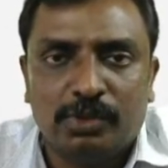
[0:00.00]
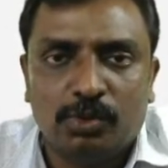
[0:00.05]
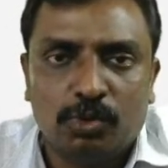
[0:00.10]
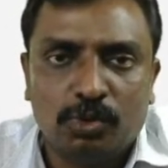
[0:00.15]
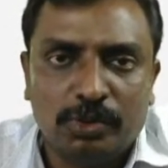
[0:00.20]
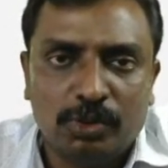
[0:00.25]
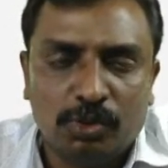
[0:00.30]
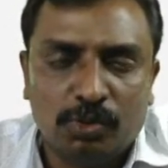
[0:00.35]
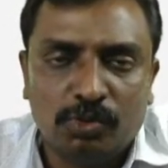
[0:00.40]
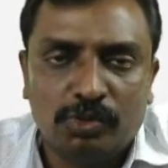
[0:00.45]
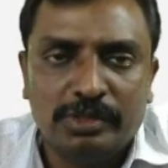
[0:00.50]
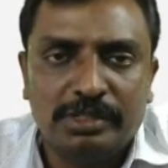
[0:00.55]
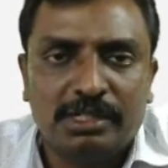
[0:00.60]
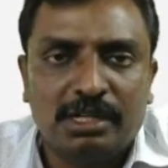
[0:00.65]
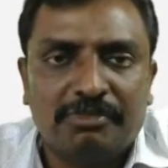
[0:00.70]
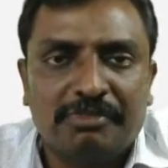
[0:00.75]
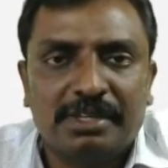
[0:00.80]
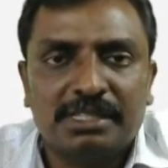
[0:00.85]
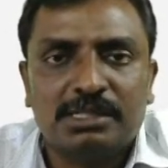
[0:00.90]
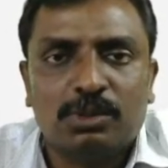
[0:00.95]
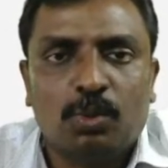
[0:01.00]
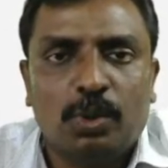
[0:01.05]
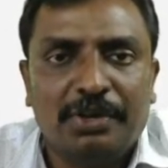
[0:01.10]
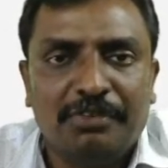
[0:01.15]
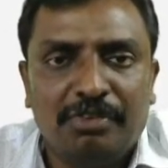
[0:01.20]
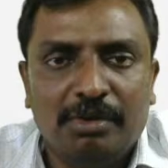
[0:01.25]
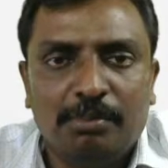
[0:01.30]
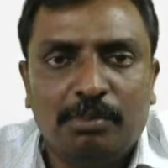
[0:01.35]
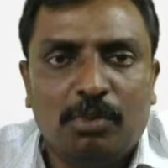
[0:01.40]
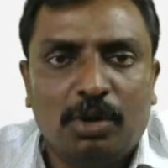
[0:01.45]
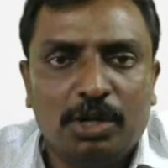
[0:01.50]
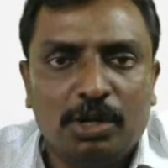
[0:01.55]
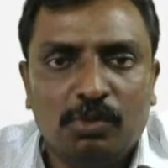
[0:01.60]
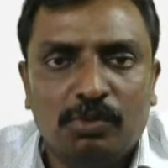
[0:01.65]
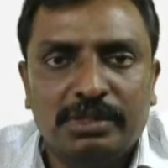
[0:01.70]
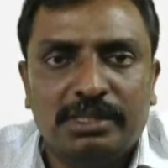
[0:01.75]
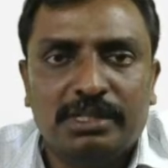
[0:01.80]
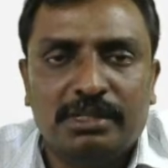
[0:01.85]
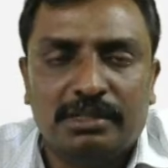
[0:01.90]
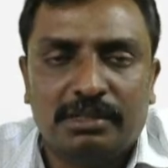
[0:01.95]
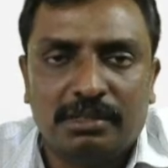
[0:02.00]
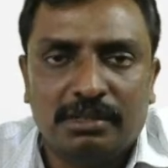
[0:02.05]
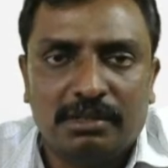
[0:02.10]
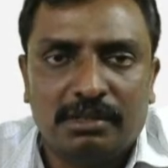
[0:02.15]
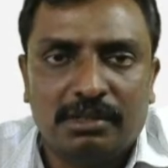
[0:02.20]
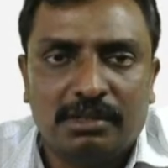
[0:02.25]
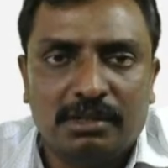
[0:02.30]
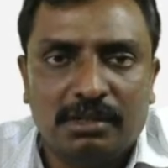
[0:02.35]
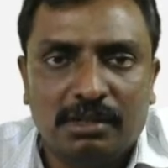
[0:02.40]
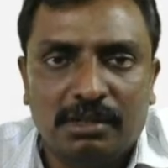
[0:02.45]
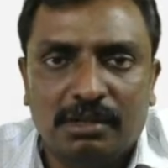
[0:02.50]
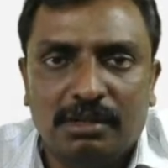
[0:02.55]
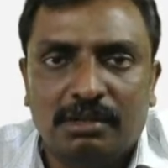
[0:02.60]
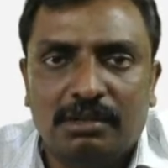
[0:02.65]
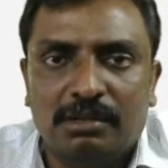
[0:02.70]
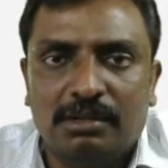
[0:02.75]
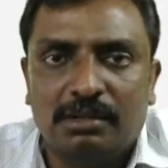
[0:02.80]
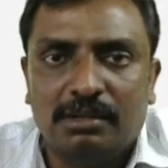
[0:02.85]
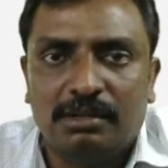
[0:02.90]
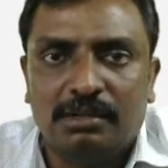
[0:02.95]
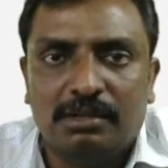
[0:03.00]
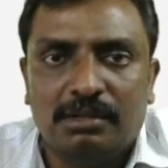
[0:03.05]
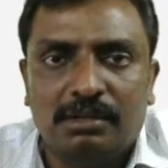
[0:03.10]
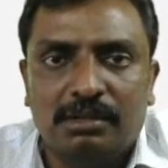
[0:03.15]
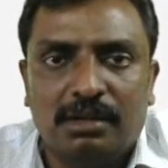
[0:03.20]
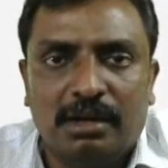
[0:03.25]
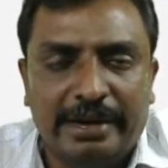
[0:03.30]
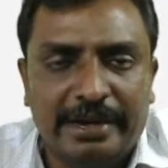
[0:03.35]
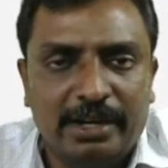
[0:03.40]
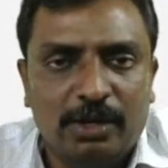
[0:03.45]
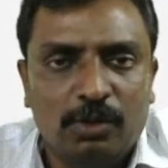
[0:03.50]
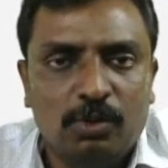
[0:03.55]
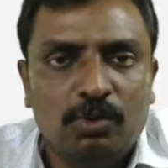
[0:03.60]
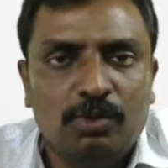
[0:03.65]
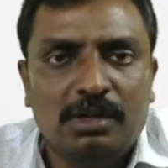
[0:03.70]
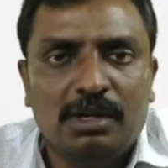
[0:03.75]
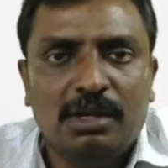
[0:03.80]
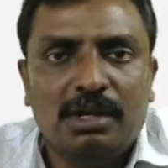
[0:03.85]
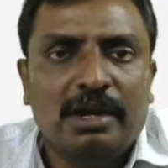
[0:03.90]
you could interface a Wi-Fi module with that Arduino,